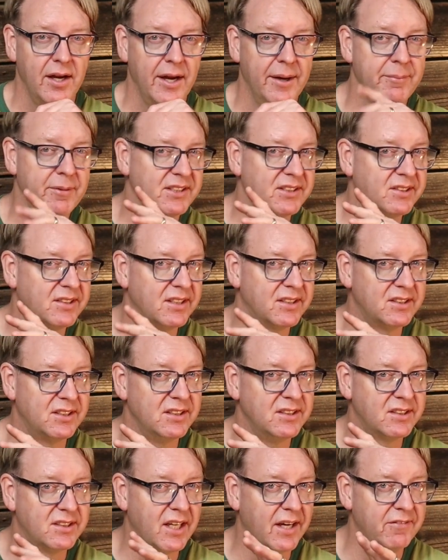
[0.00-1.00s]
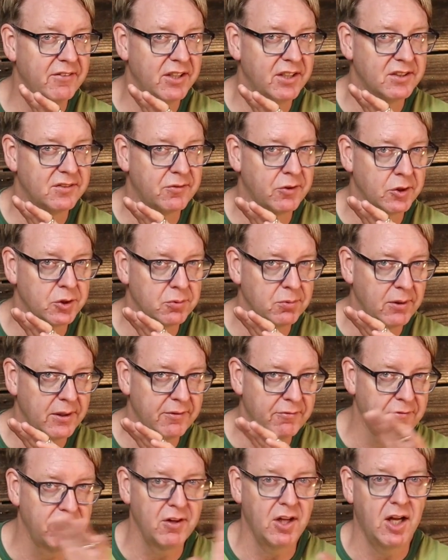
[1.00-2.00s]
MS-67 is virtually
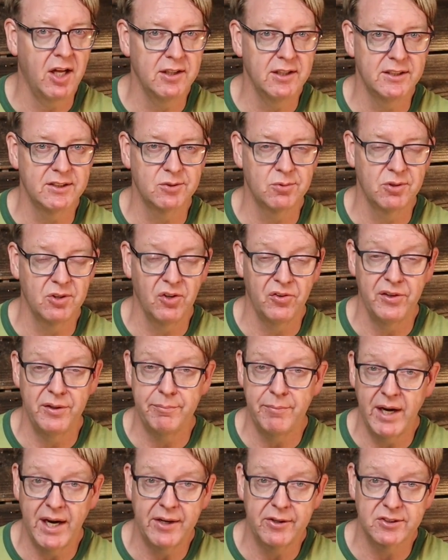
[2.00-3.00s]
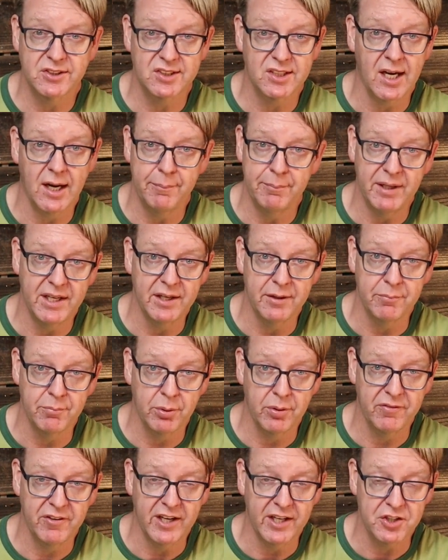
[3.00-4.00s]
flawless with only microscopic
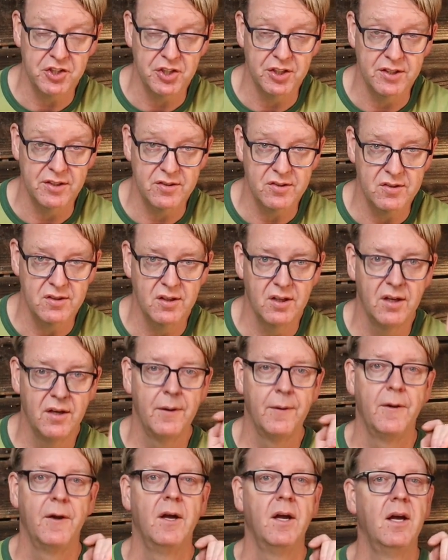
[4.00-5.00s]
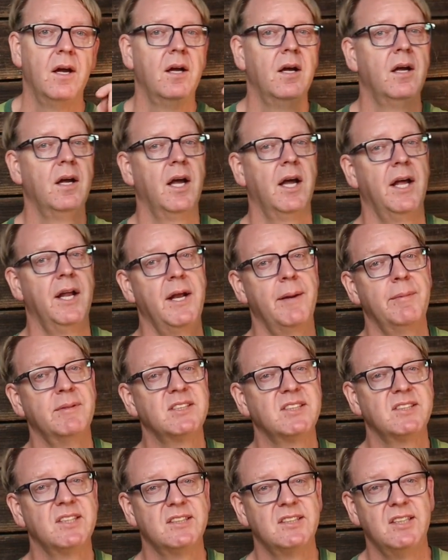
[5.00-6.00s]
imperfections. An
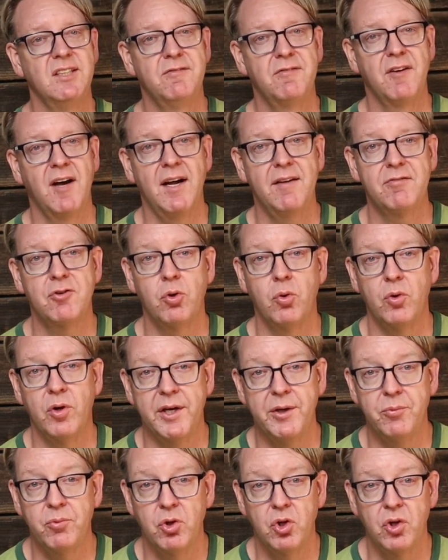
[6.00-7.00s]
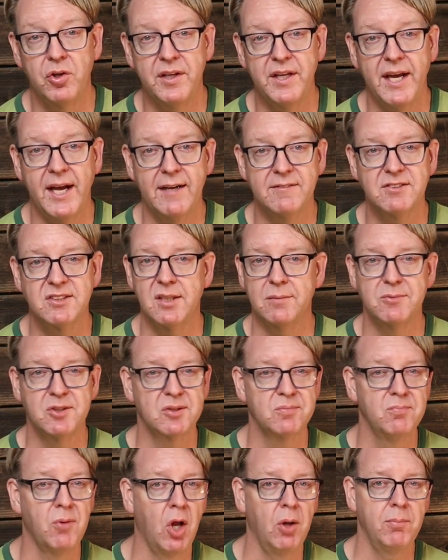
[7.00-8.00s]
MS-65 coin will only have some
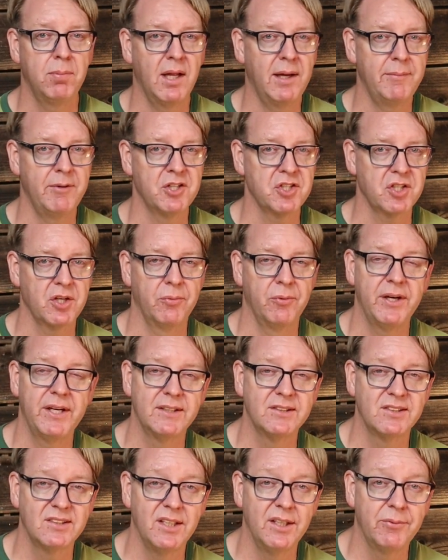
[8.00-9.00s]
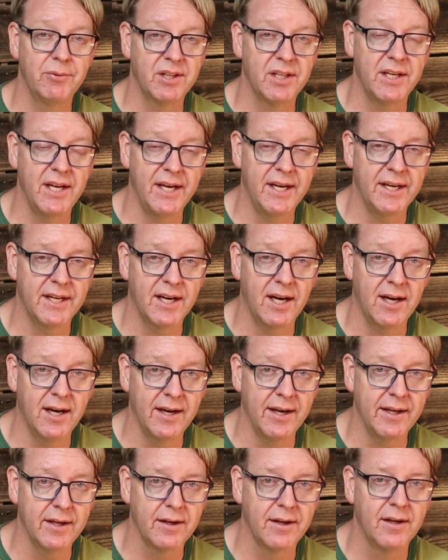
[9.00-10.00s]
small blemish that we can see with the naked
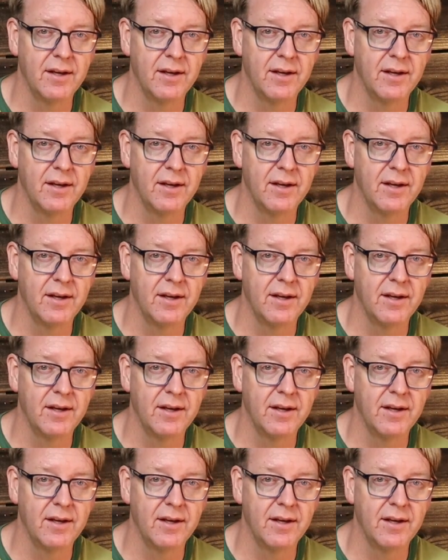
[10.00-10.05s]
eye.